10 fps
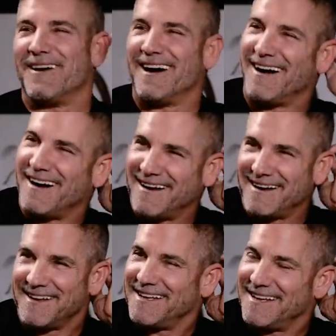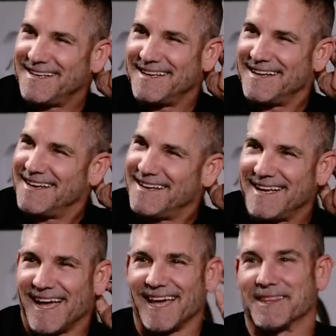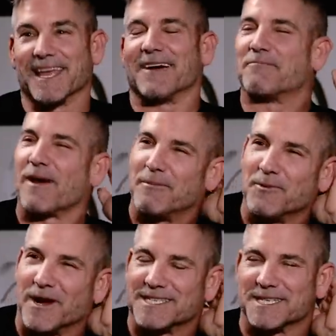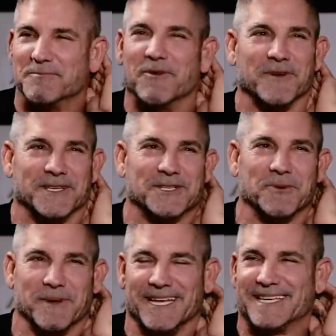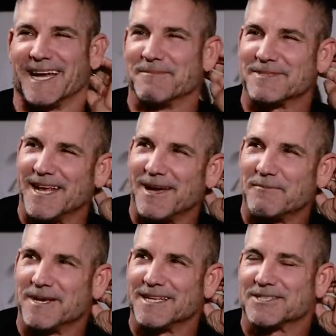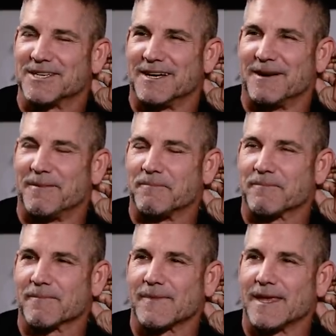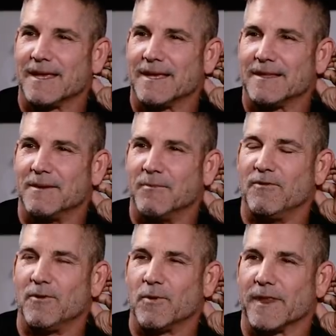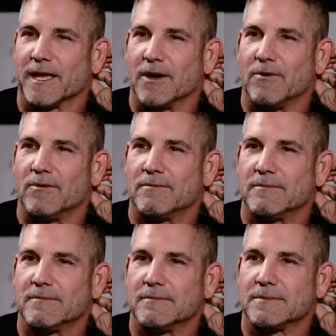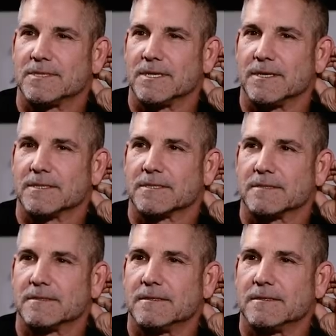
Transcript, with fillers: uh, I think I have probably watched this movie too many times now, but it's um, the movie where they go to this